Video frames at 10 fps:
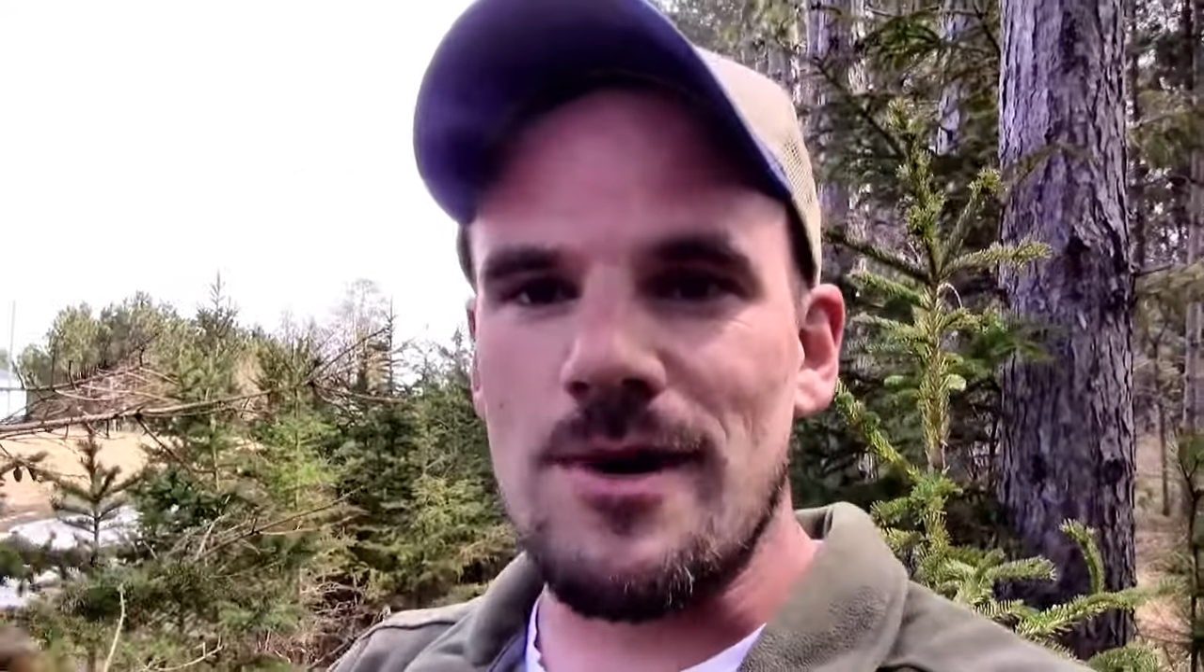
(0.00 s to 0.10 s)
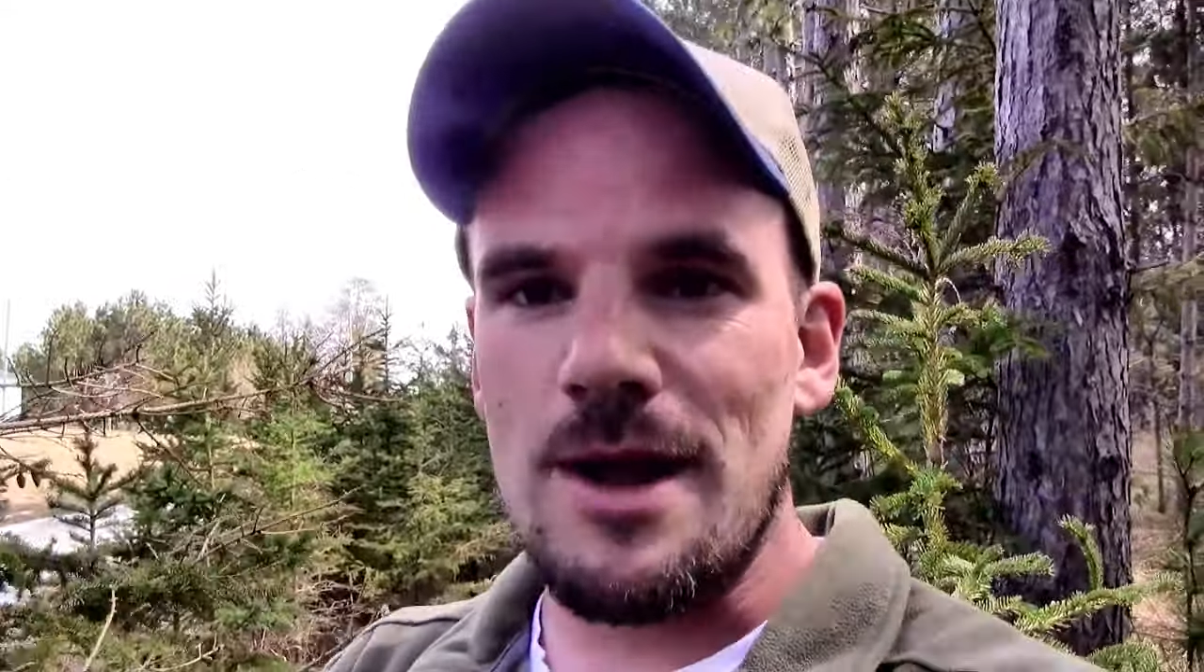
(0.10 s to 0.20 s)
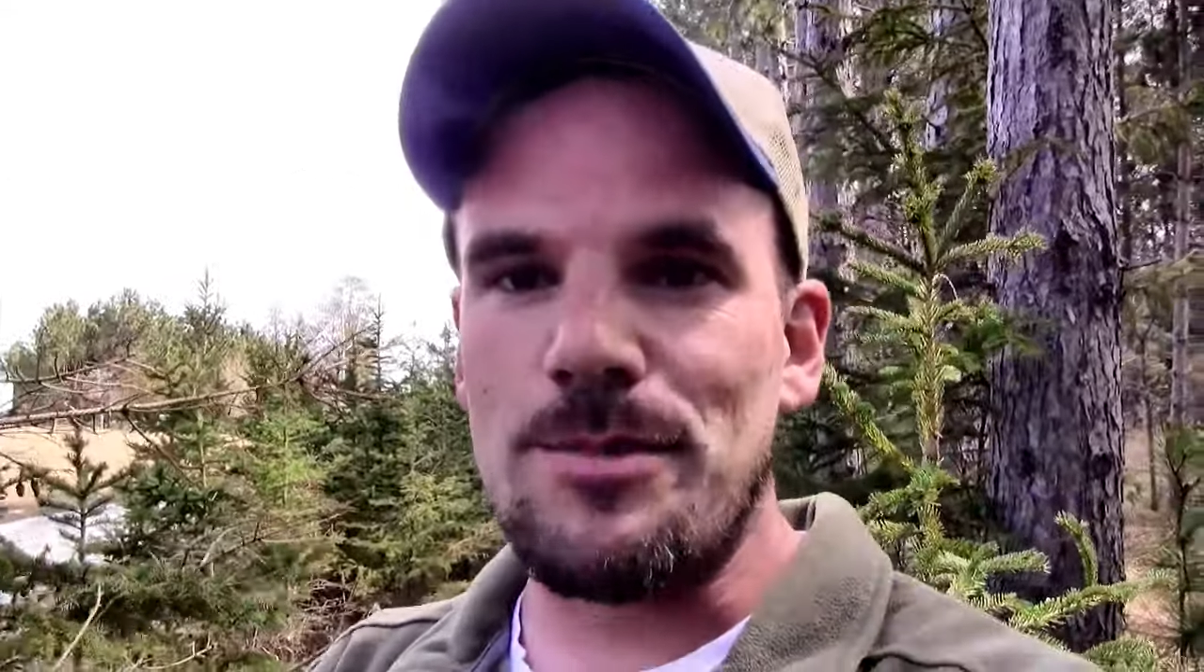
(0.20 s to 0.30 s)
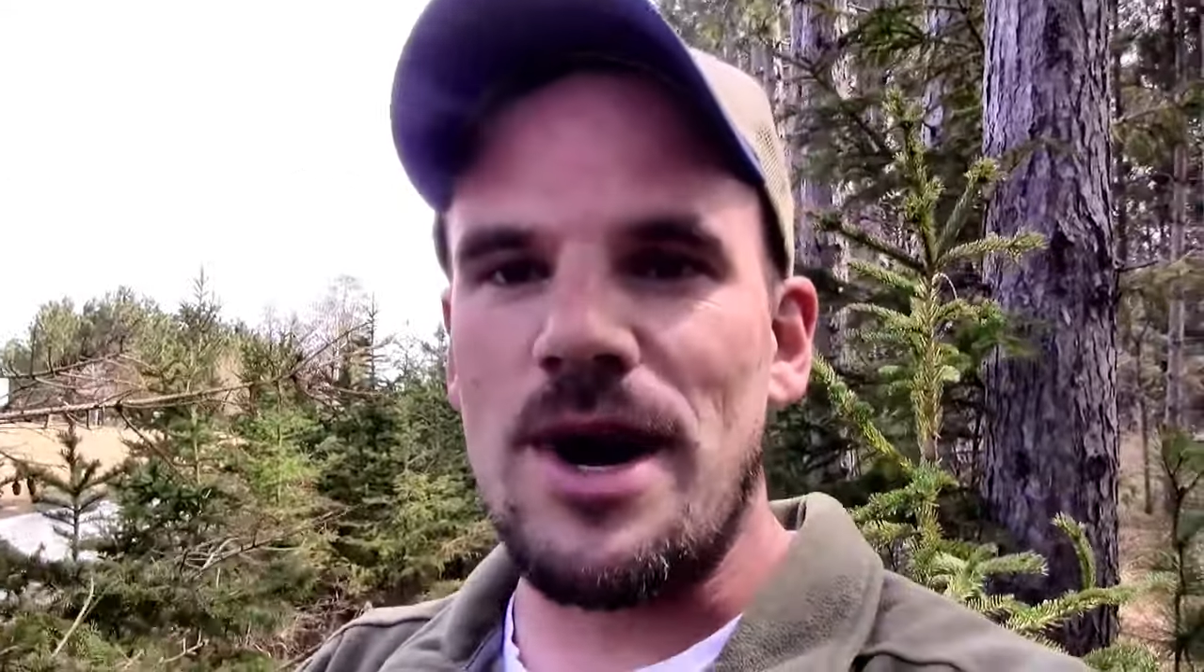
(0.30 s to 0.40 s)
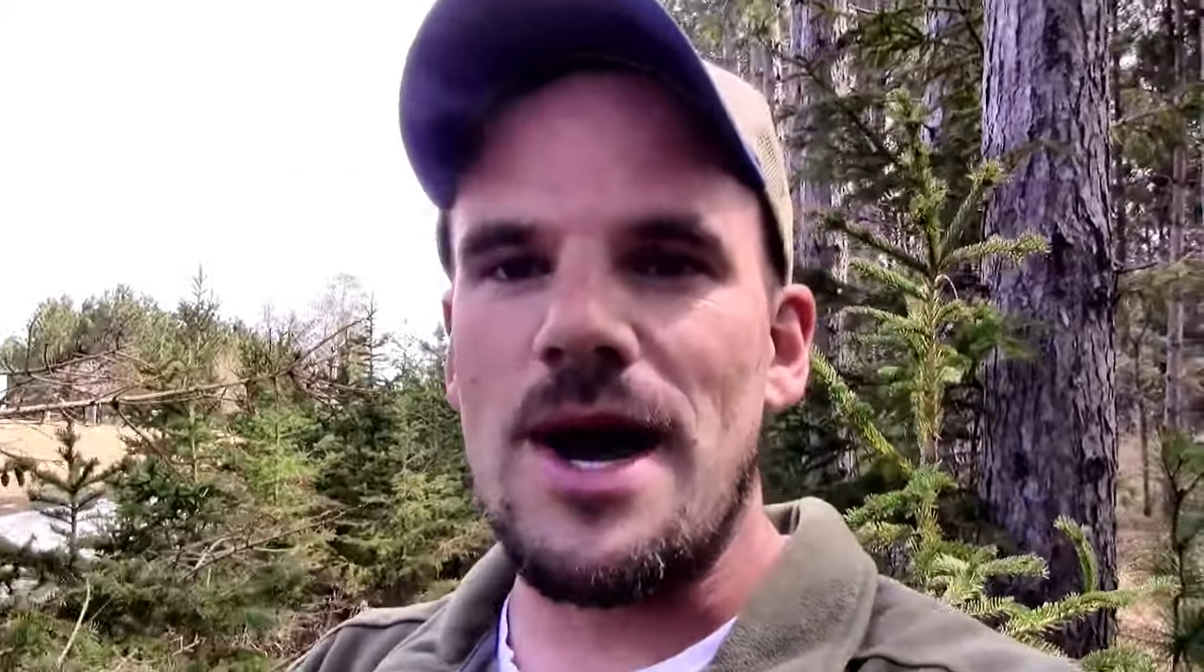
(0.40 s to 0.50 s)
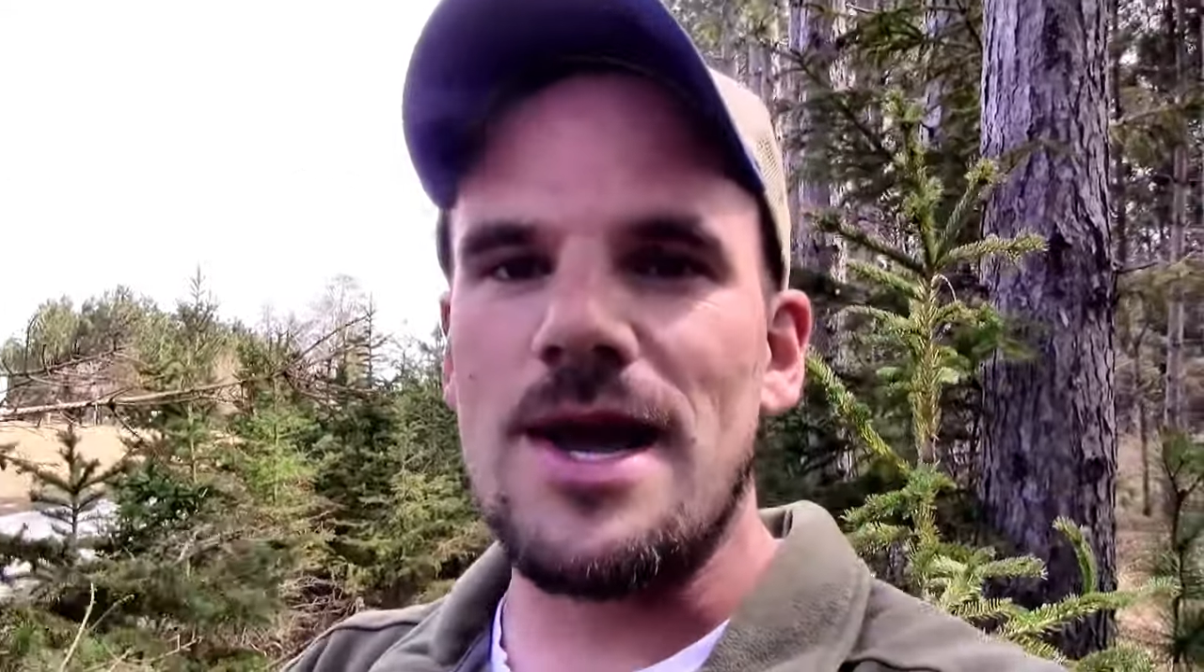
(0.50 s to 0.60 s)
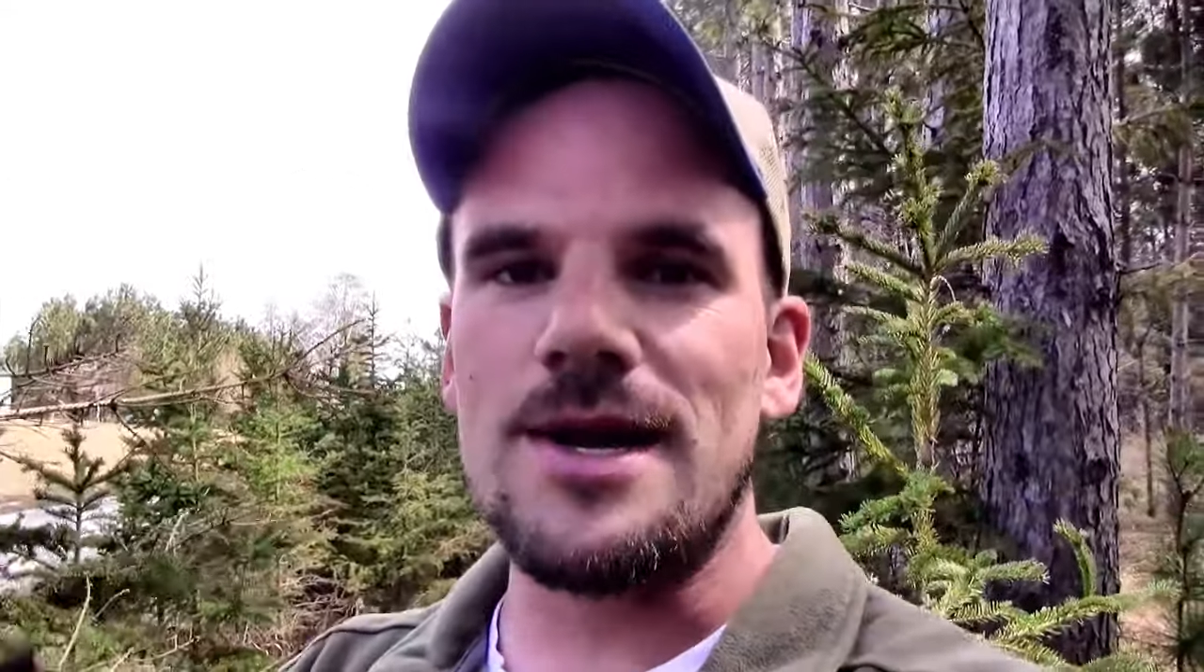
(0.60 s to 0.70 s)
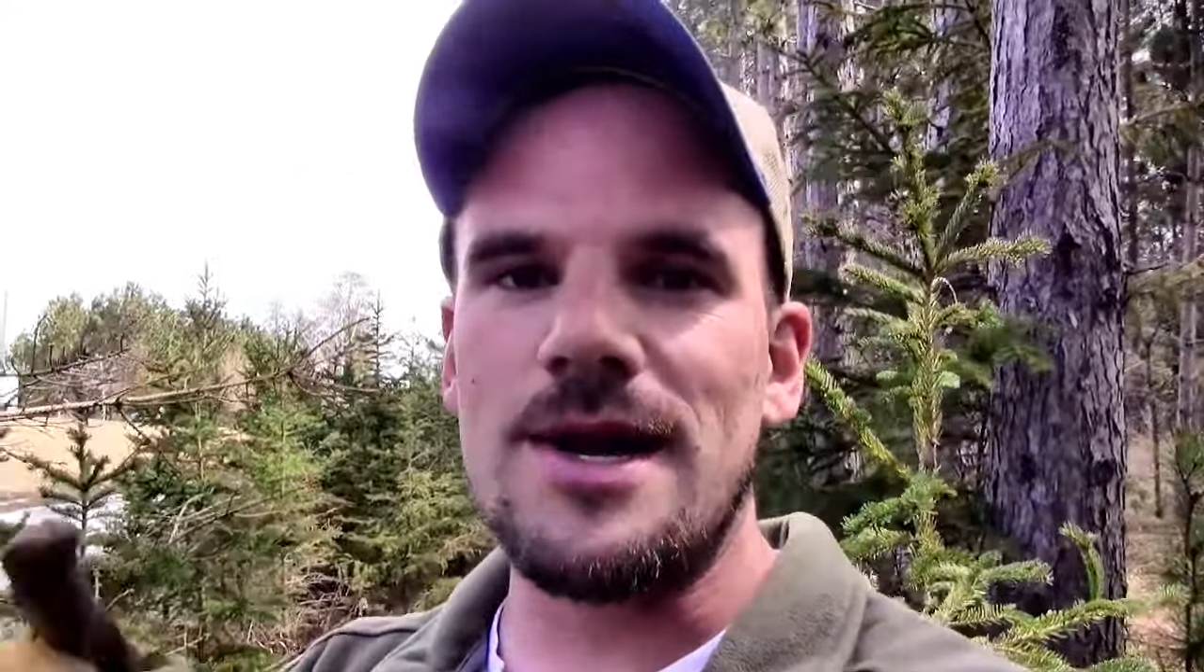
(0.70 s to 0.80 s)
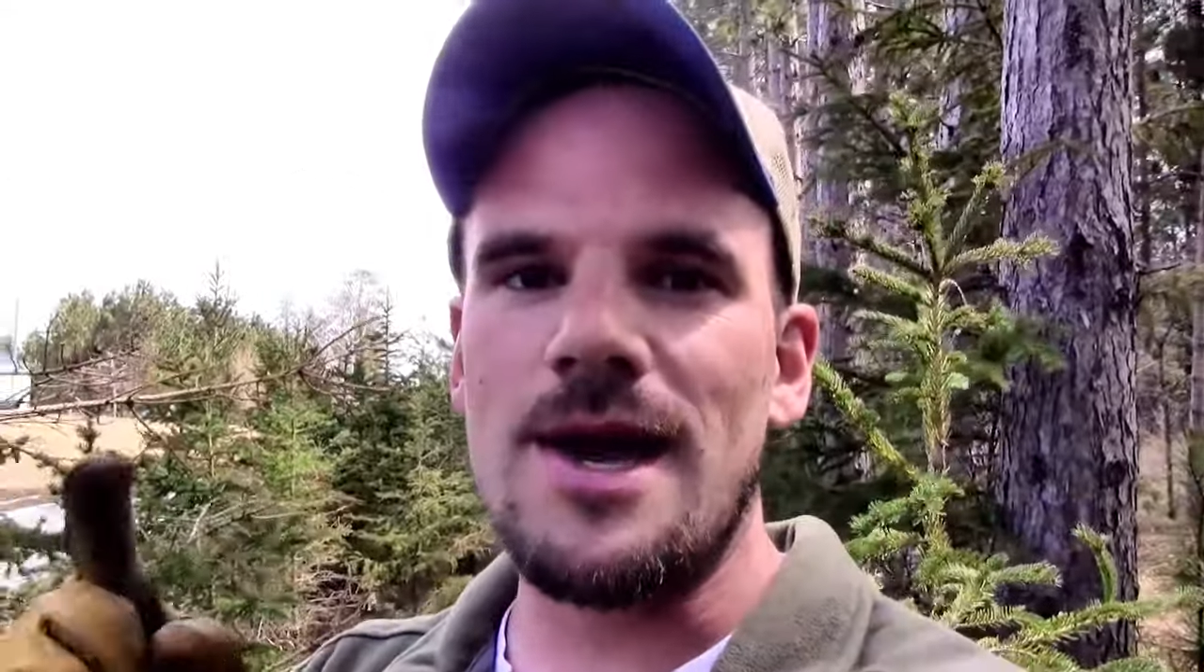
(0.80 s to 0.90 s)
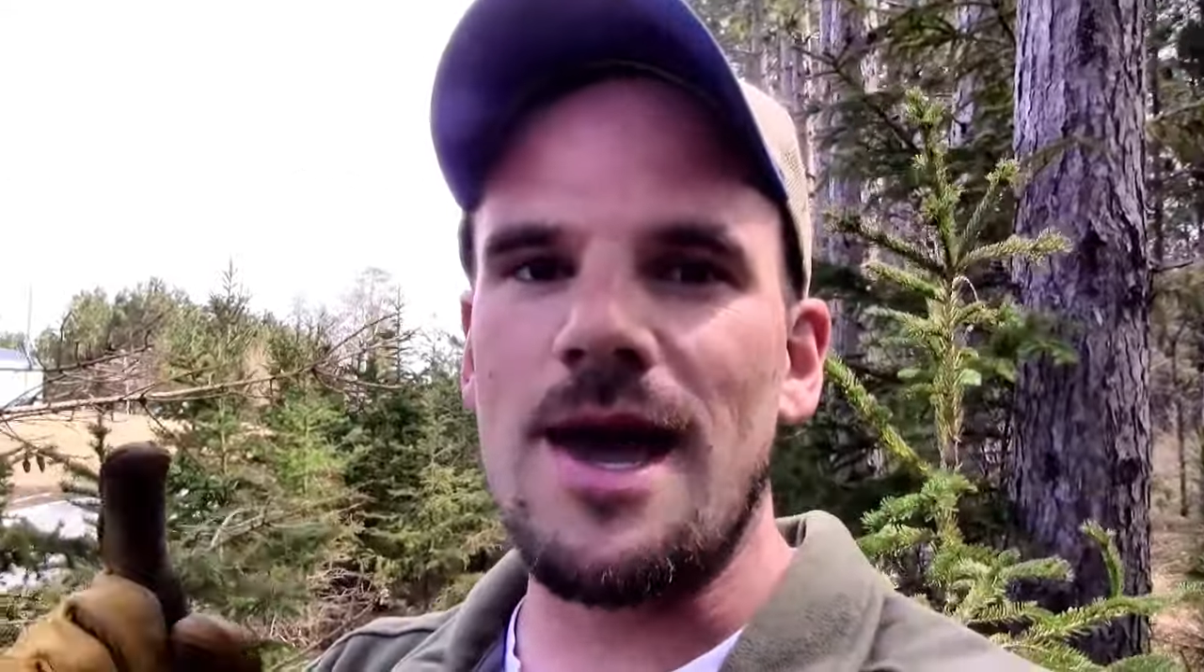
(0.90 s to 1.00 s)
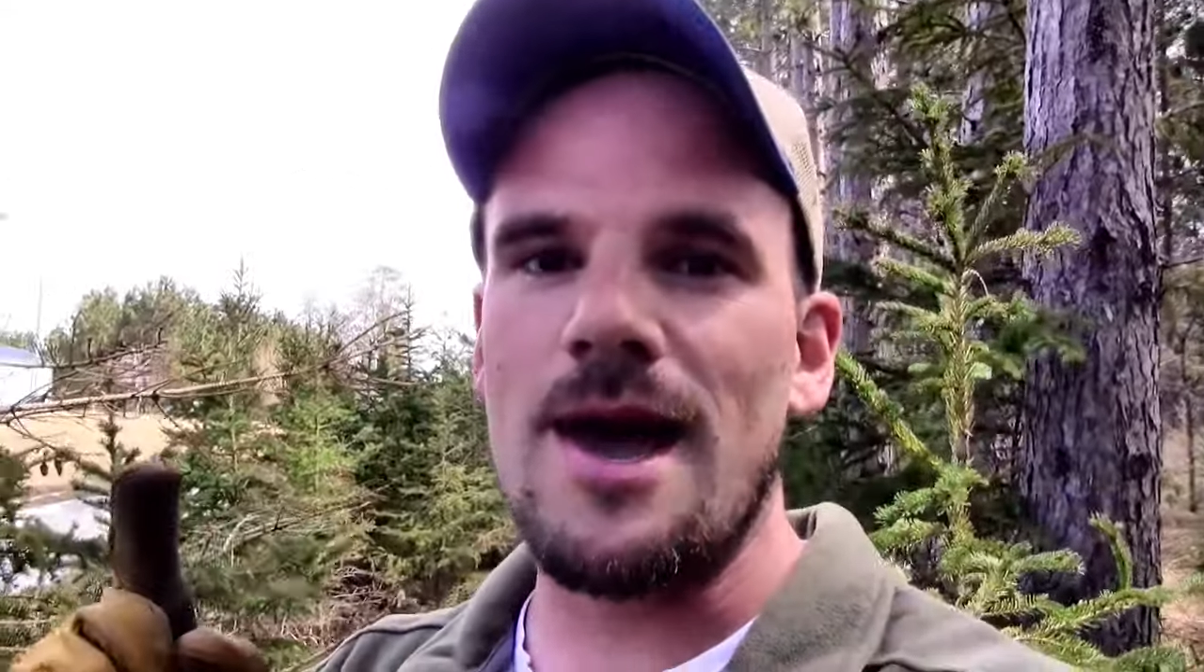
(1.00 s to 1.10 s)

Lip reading: red pine